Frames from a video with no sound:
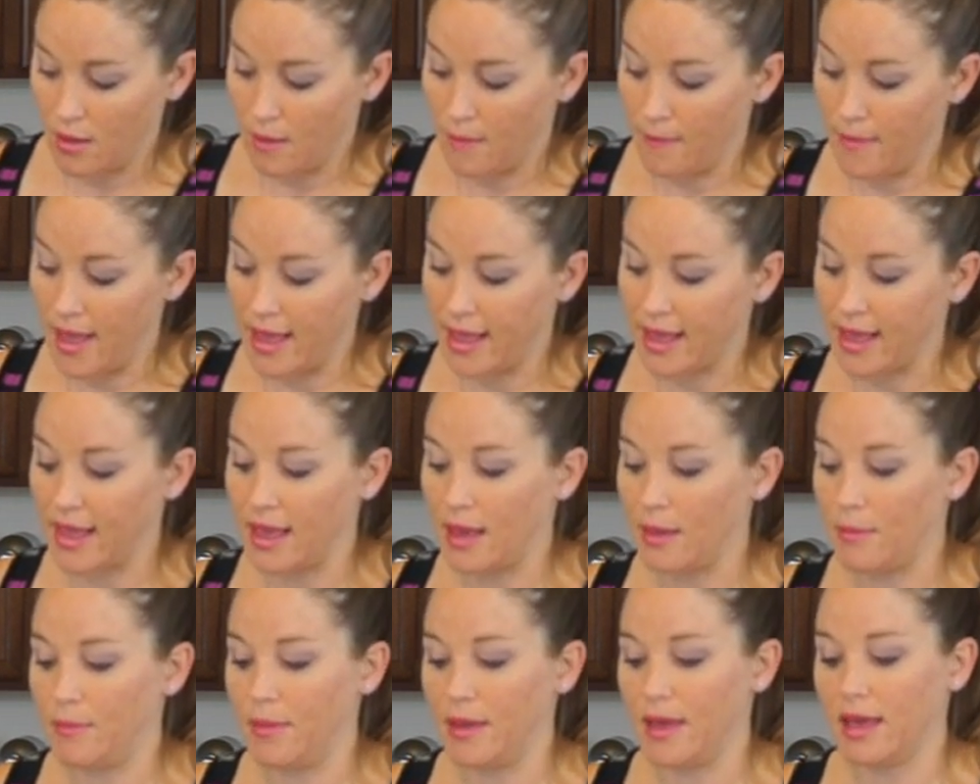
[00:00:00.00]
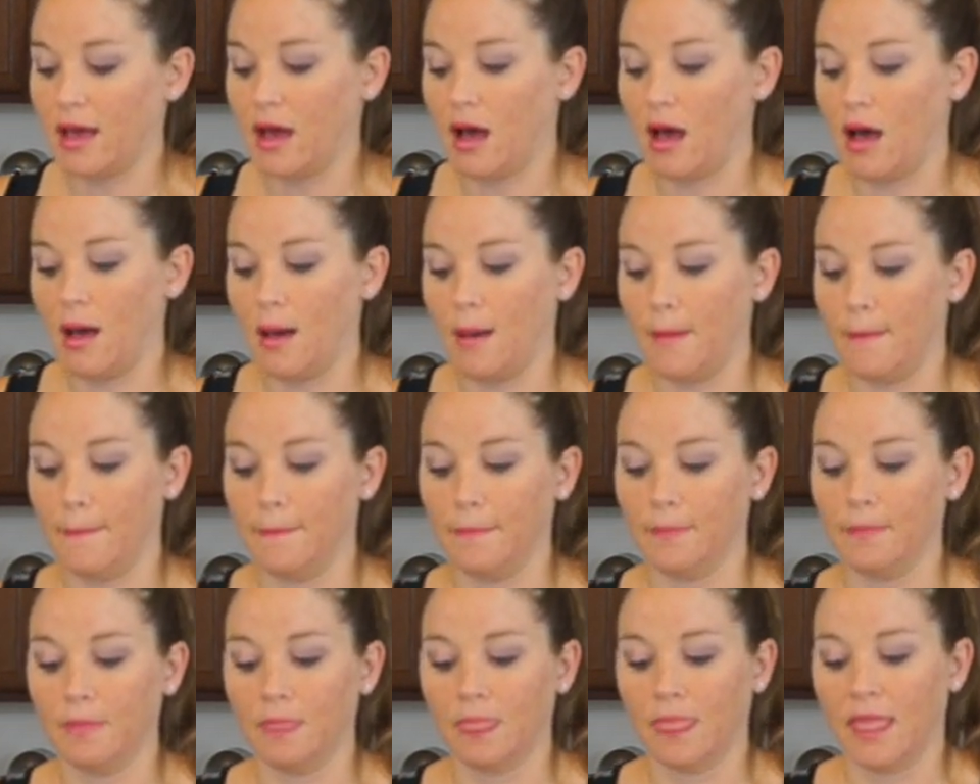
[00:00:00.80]
making it
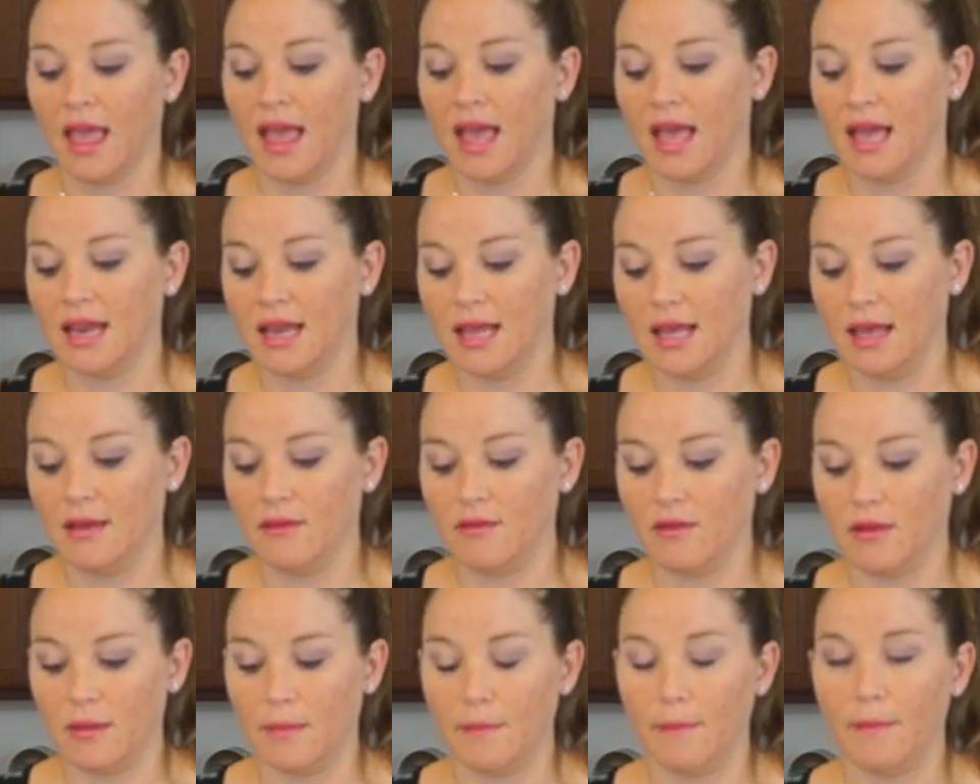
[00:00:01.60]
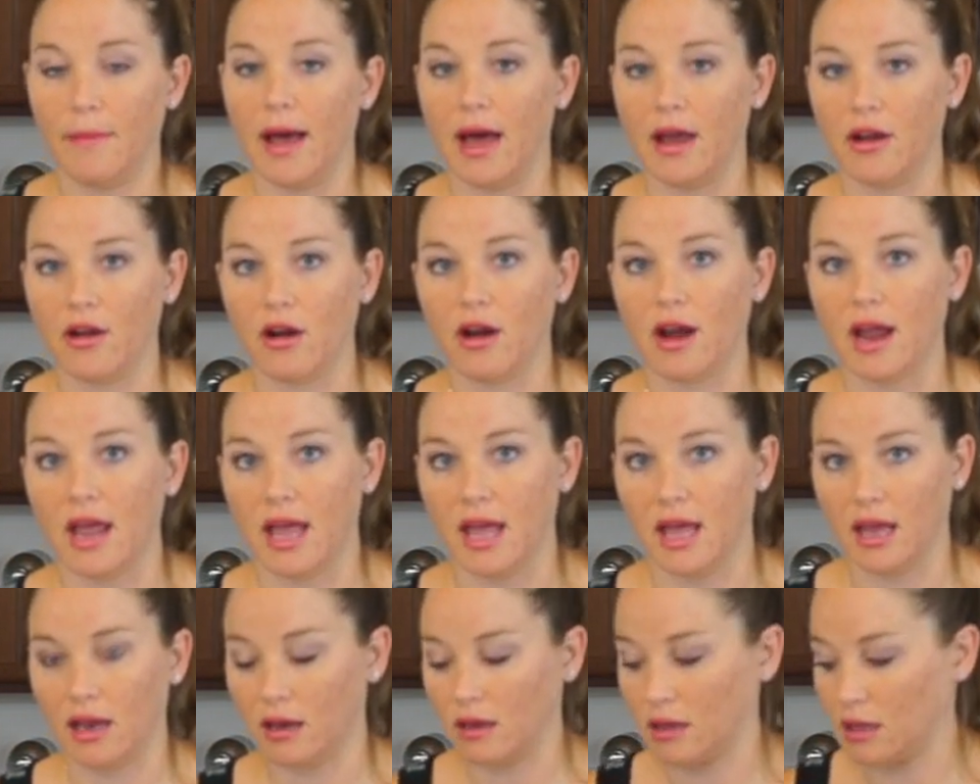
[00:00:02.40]
become an even better
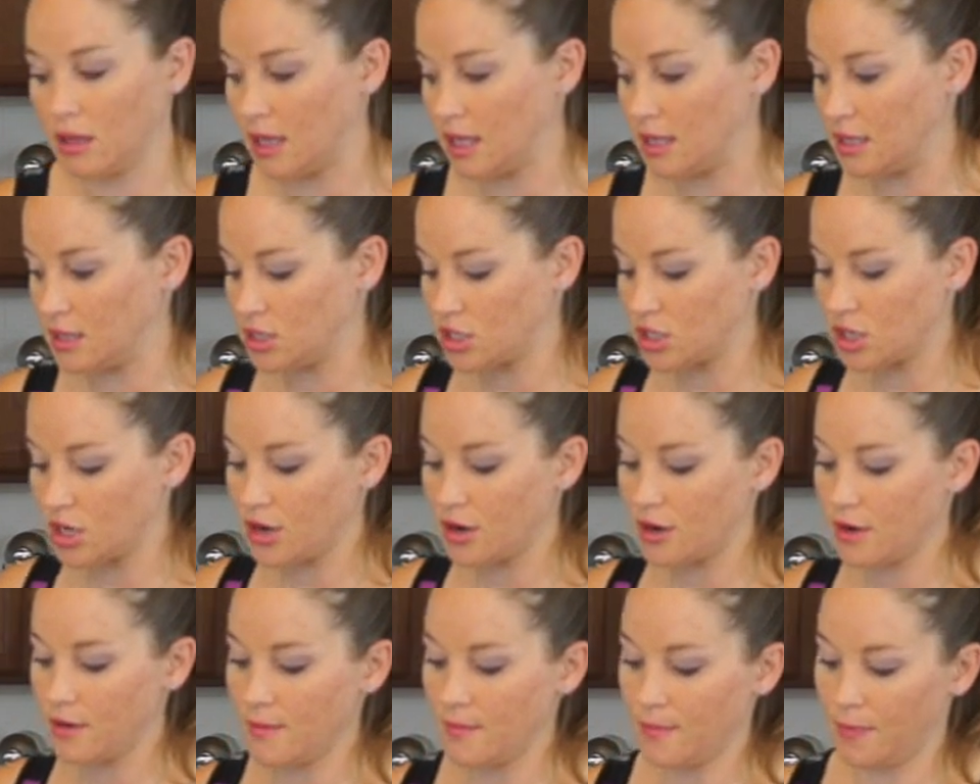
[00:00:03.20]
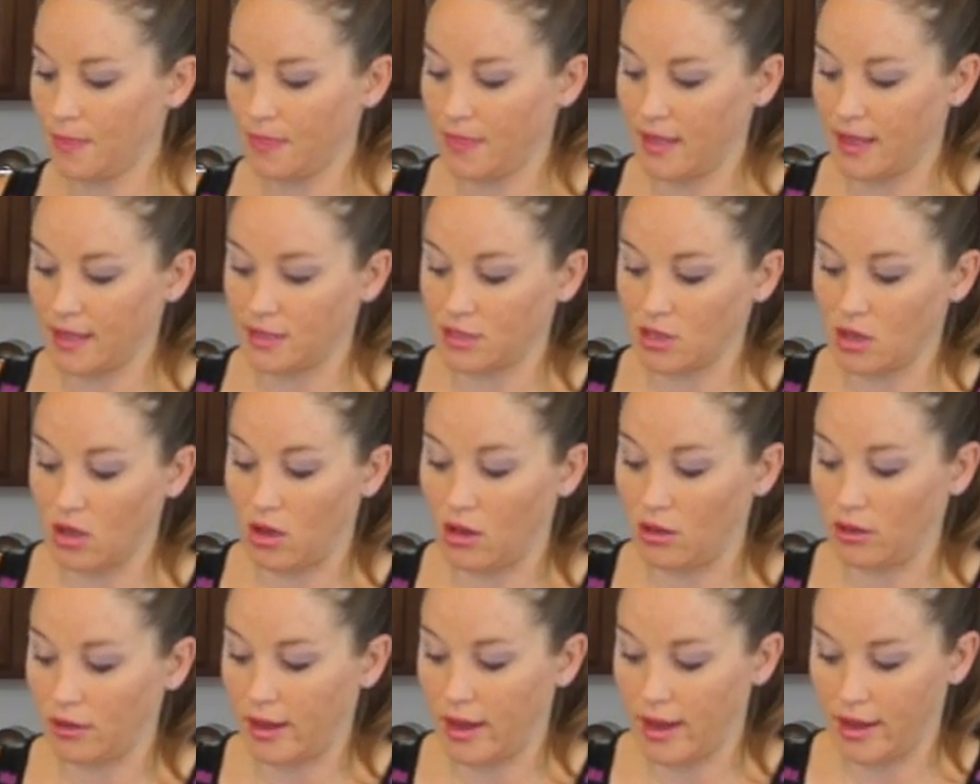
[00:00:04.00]
hand cleanser that's
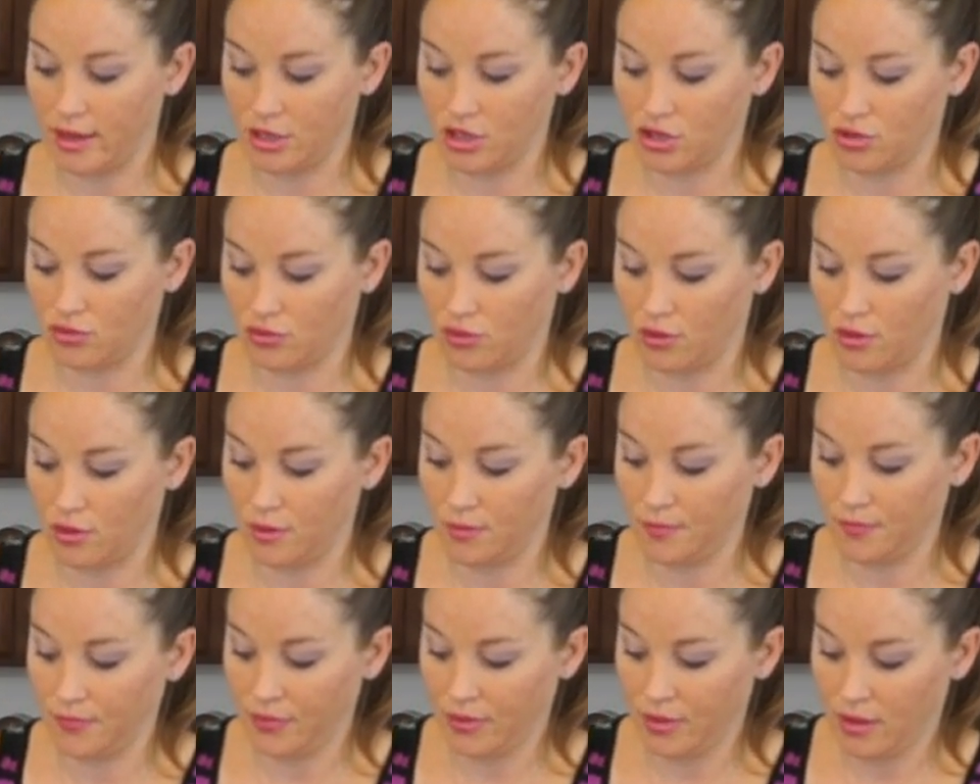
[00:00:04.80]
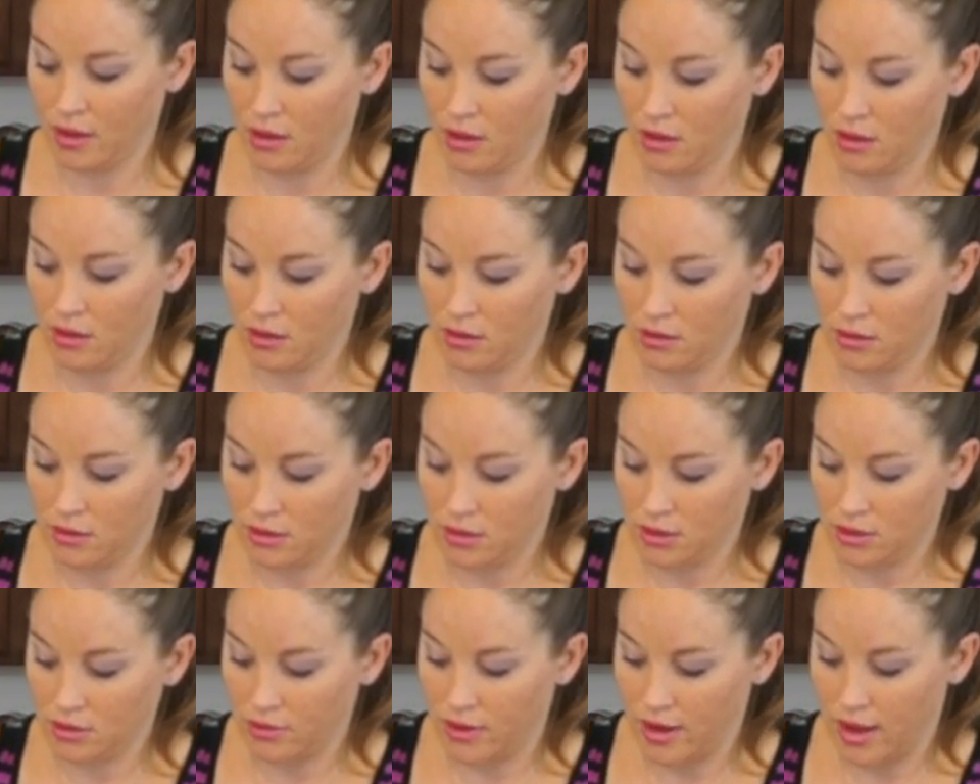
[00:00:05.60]
all natural.
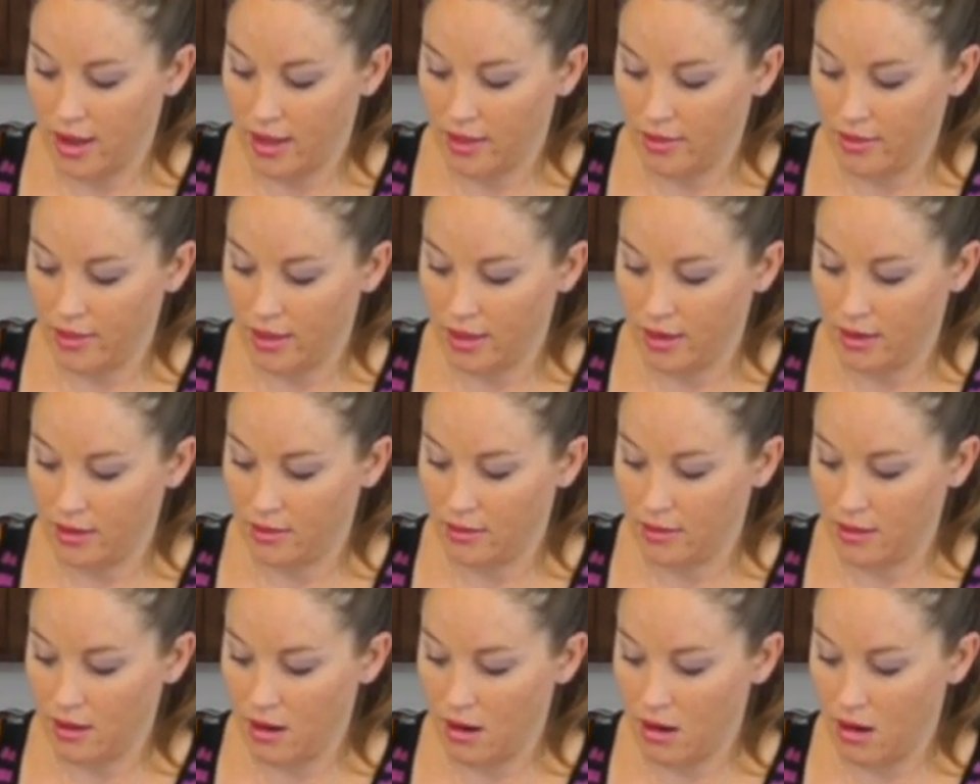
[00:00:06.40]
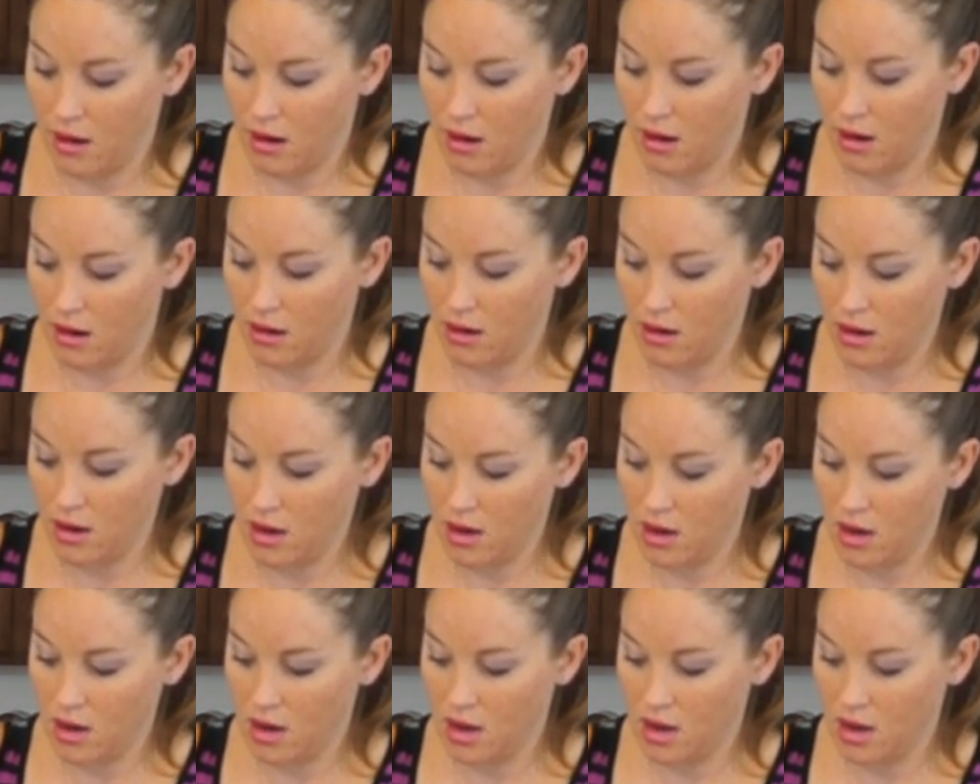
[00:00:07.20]
So I add that in there.